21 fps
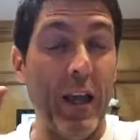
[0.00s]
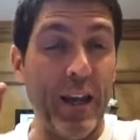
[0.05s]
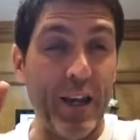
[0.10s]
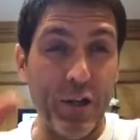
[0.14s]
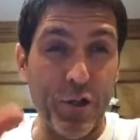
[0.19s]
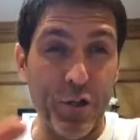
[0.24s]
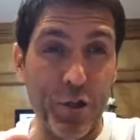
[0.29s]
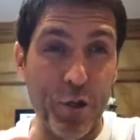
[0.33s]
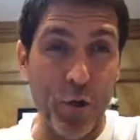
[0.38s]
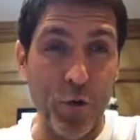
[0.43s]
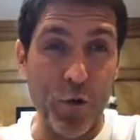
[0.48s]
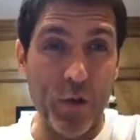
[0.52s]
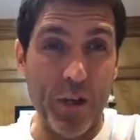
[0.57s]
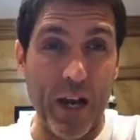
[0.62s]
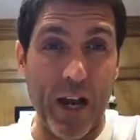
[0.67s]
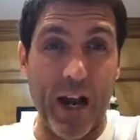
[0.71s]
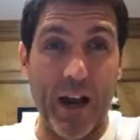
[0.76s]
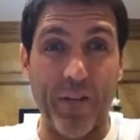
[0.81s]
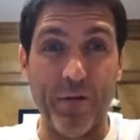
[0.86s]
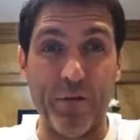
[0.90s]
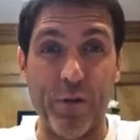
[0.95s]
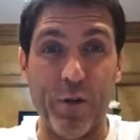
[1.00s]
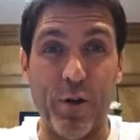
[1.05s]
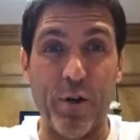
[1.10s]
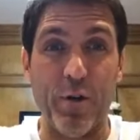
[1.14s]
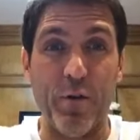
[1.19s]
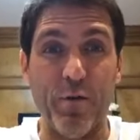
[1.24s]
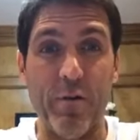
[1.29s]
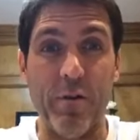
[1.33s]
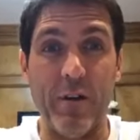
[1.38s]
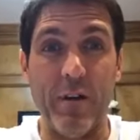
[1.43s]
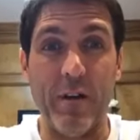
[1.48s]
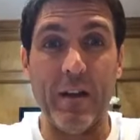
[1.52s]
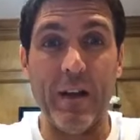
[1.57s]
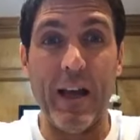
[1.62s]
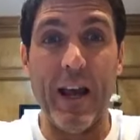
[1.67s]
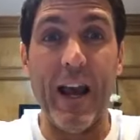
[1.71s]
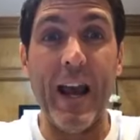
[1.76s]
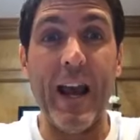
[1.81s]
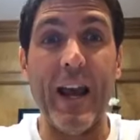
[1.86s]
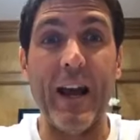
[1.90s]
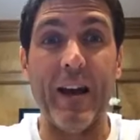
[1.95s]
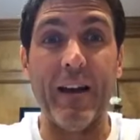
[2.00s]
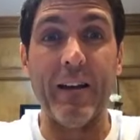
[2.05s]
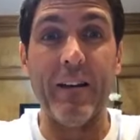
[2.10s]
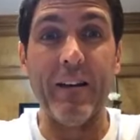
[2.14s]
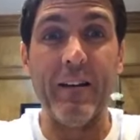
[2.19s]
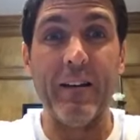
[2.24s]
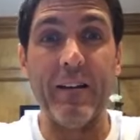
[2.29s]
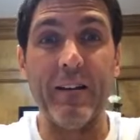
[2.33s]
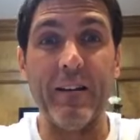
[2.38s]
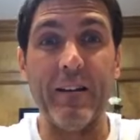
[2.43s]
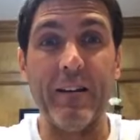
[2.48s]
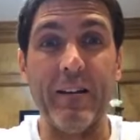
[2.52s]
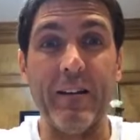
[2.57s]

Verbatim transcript: It is Tuesday afternoon, and